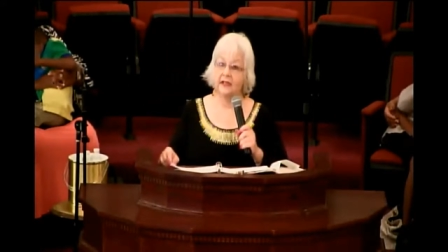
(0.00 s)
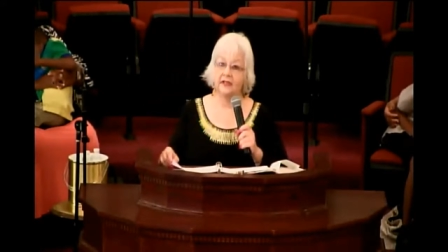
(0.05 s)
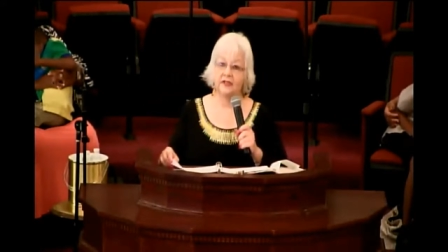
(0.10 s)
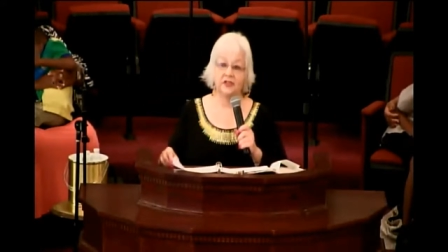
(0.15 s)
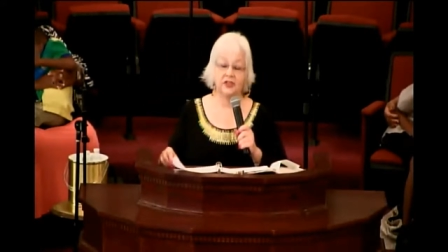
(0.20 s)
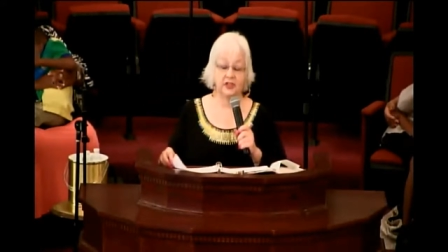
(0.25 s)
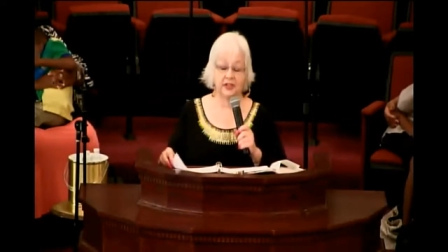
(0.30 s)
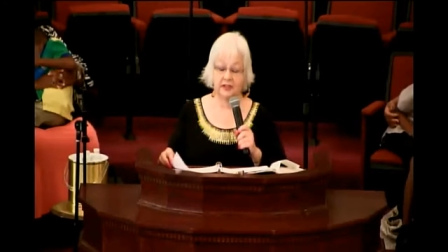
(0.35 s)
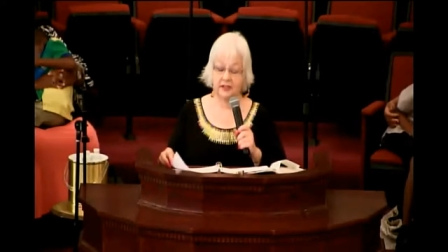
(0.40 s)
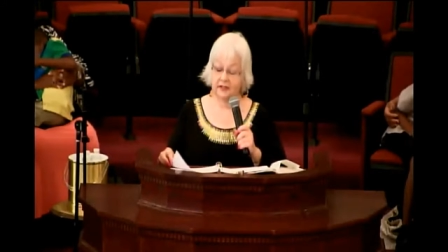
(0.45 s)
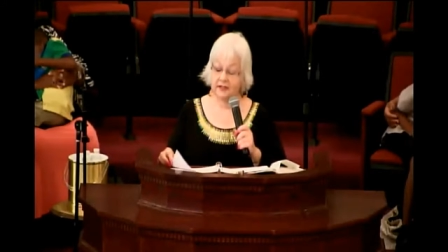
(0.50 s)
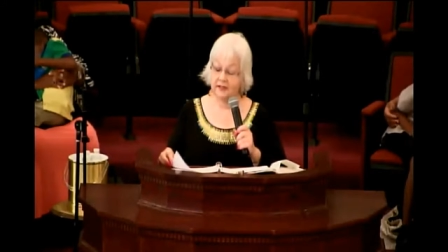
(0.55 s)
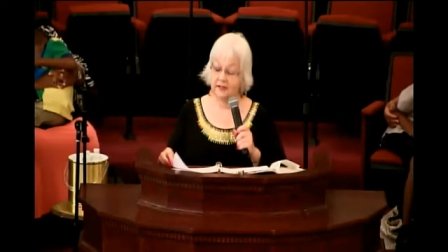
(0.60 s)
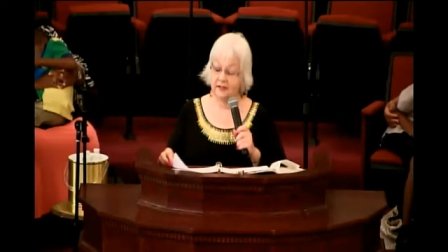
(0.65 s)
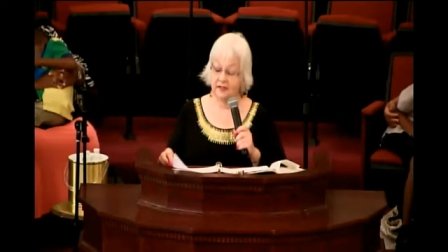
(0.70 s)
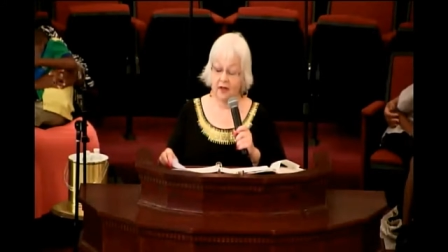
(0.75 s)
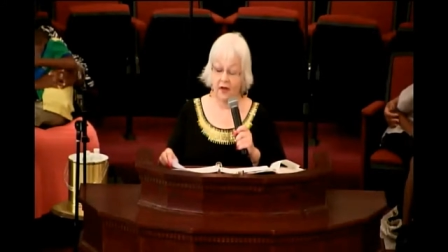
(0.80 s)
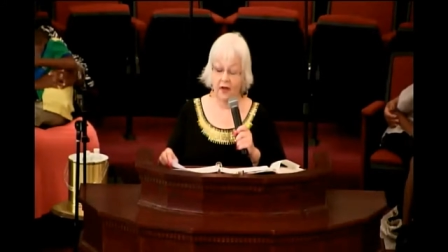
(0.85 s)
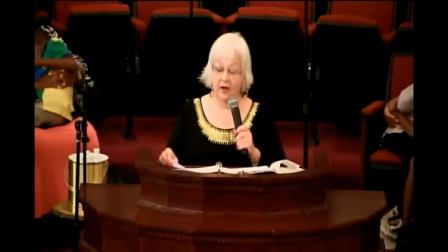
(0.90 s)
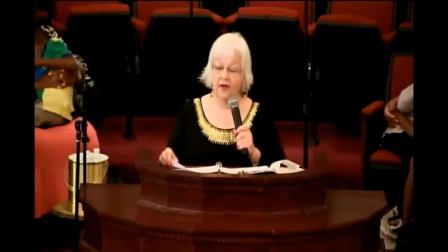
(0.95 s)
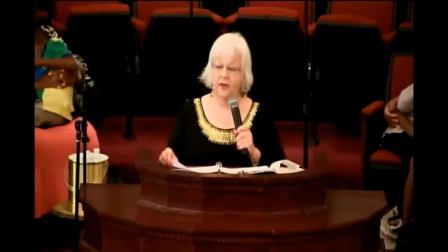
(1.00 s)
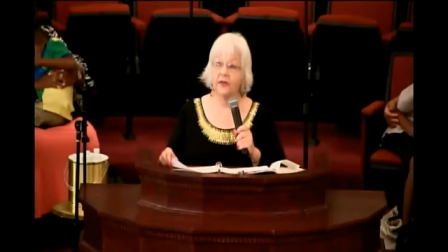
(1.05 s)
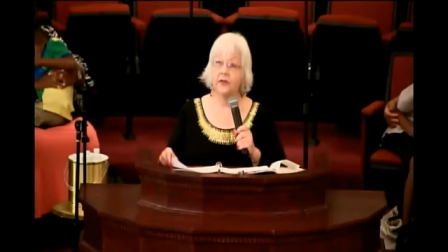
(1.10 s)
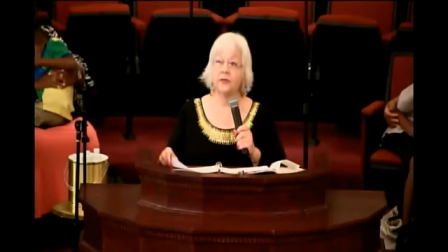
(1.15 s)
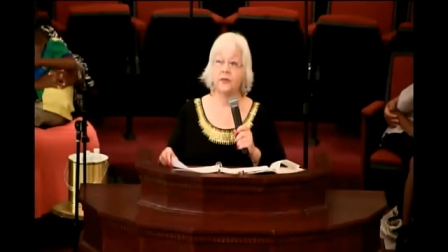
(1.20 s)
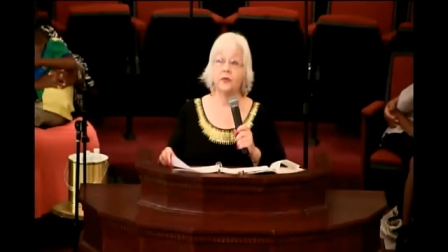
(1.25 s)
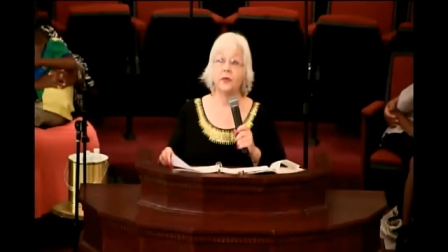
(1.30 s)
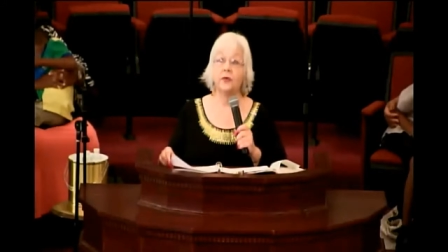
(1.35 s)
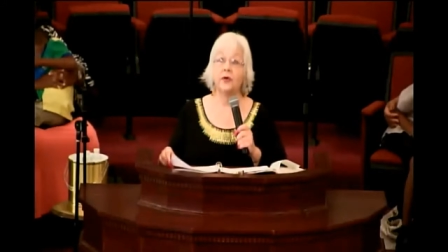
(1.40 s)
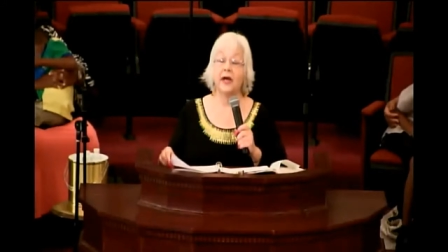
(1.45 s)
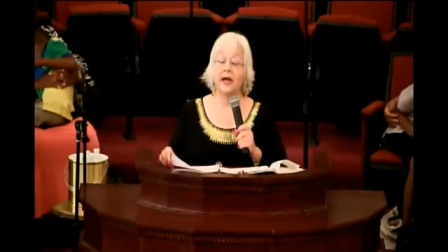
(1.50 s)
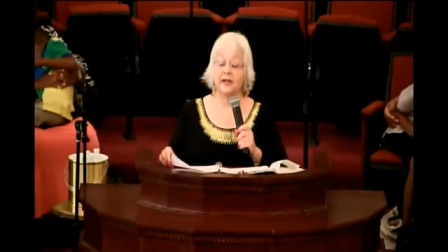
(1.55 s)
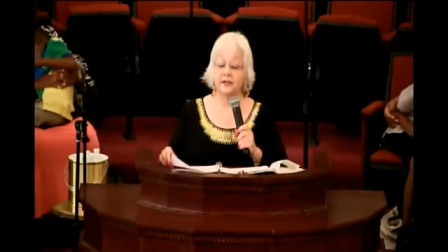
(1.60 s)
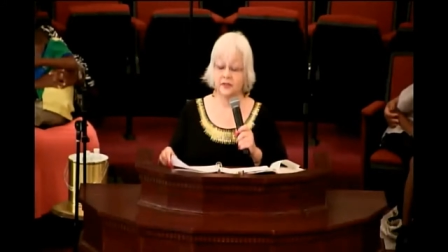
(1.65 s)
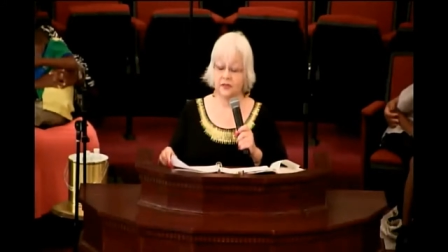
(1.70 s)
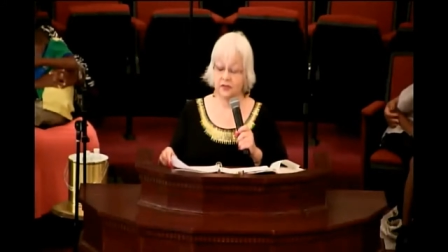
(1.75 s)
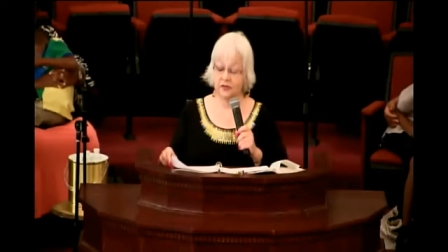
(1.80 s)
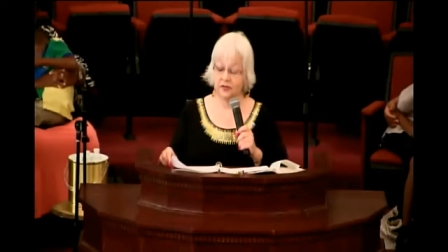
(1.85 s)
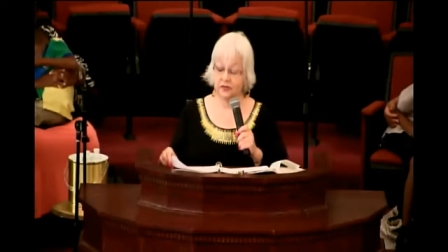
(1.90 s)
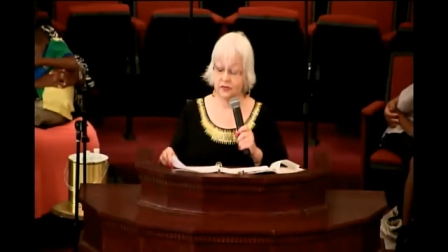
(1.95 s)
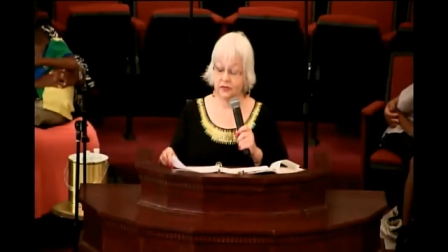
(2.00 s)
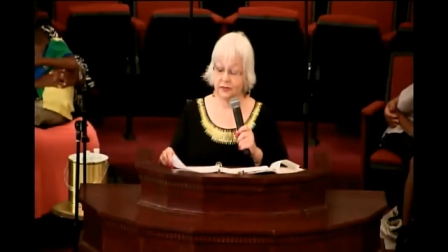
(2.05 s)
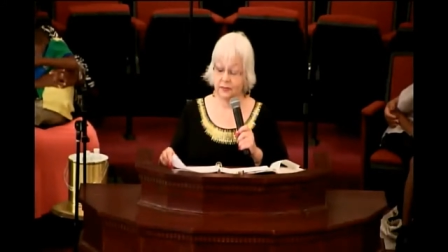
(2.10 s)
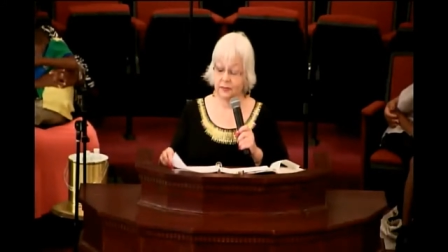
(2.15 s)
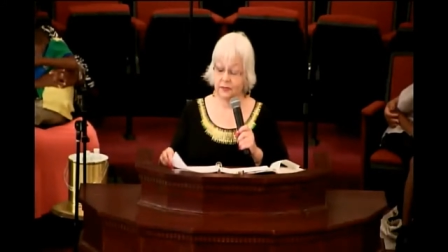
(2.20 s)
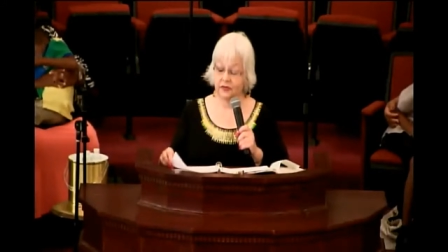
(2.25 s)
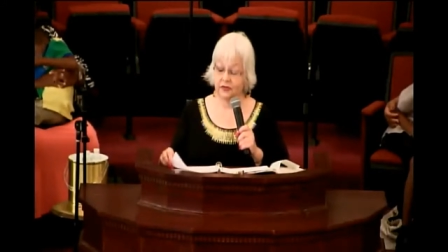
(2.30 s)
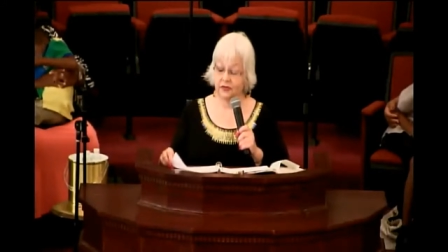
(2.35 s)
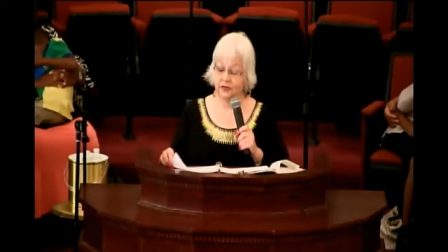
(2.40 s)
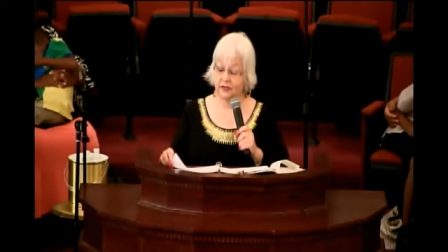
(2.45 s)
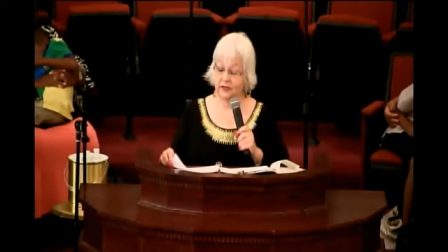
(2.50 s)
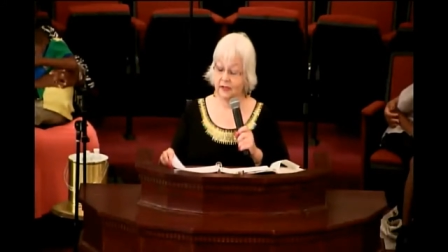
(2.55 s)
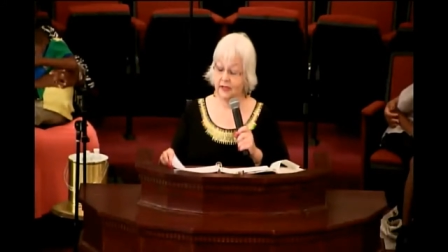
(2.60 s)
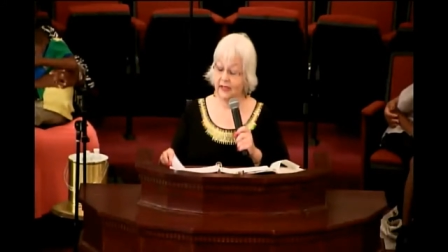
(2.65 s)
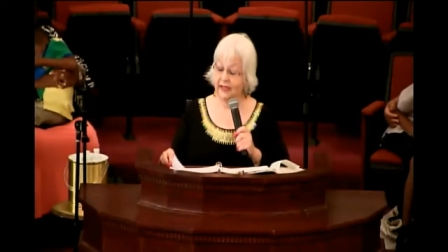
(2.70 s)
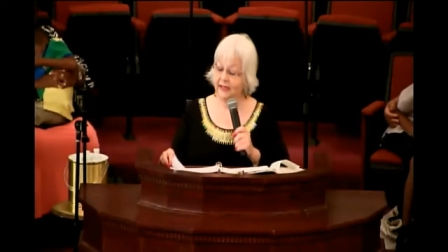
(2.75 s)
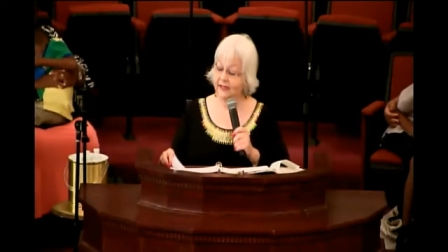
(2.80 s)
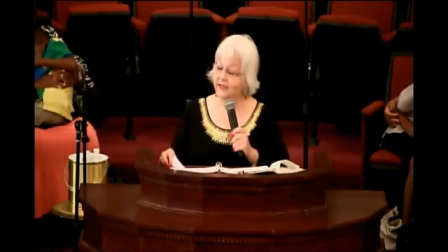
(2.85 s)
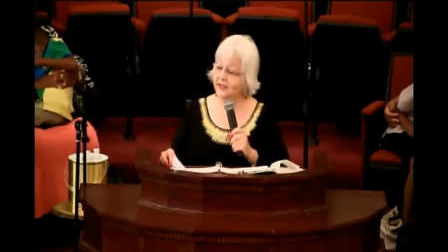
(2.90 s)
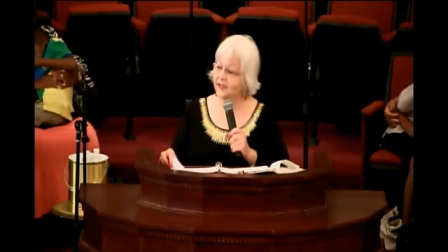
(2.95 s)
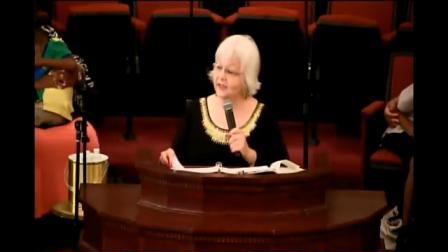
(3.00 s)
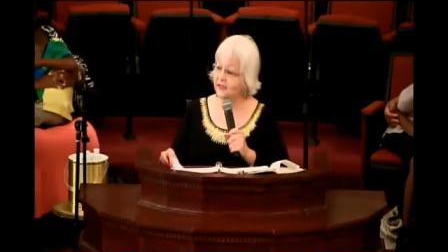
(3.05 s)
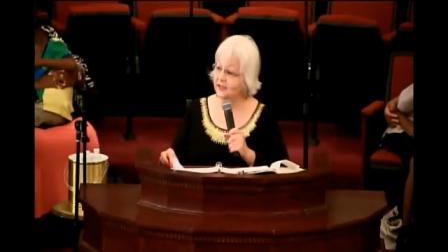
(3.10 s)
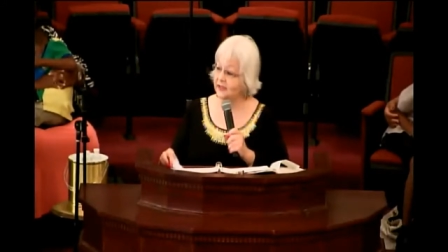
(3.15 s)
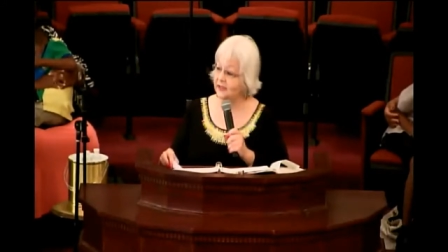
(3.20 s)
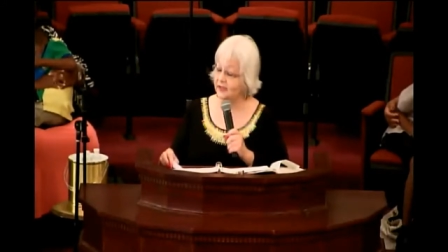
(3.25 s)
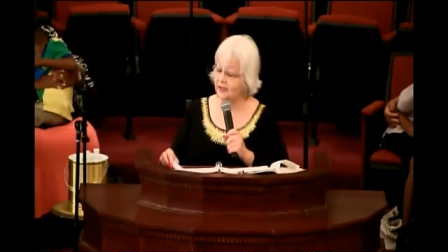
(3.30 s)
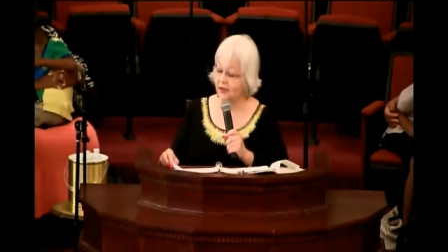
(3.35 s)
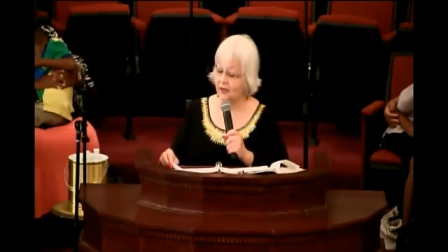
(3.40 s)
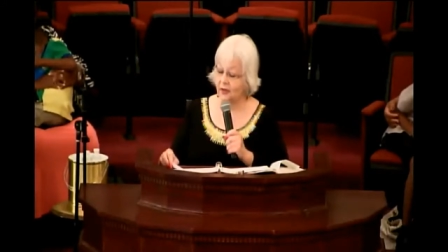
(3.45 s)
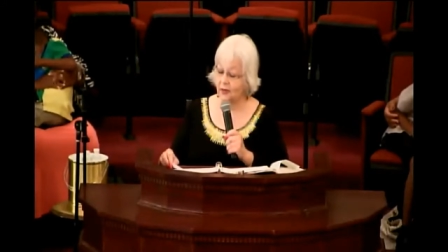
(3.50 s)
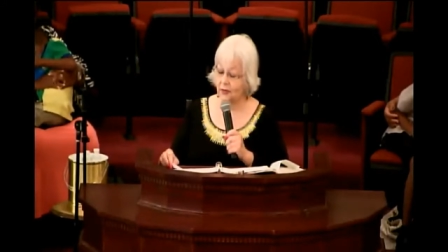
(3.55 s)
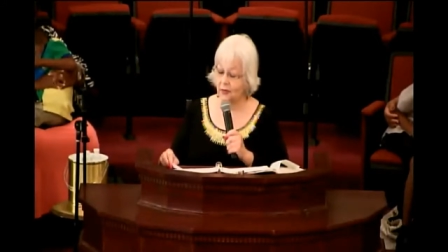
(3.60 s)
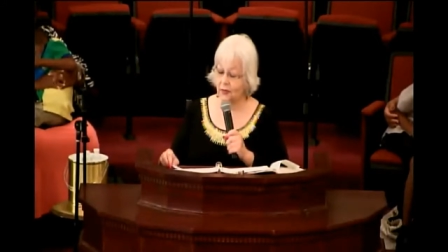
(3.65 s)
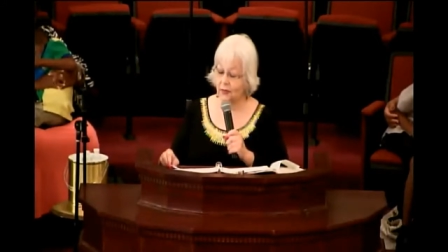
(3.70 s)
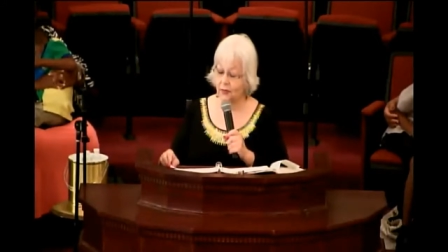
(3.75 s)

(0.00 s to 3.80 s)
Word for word: Jesus, all throughout Scripture, lets us know